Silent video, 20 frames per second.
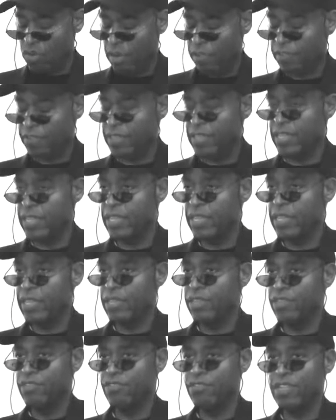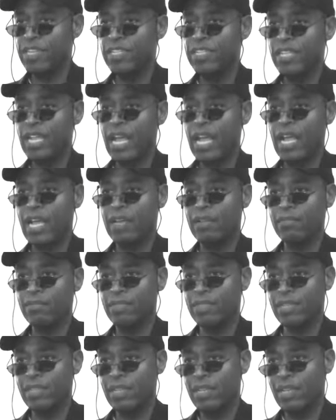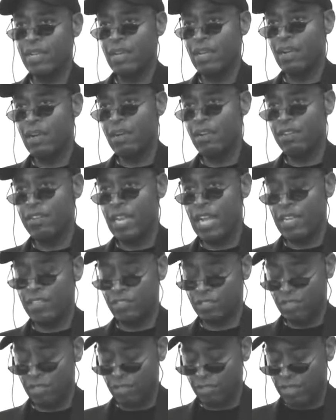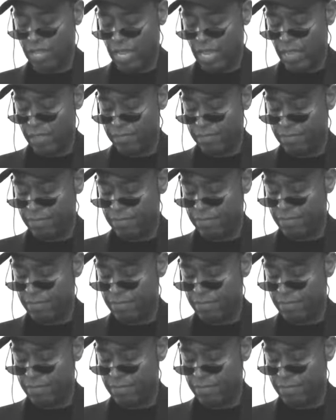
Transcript: roughly 3 times our national debt.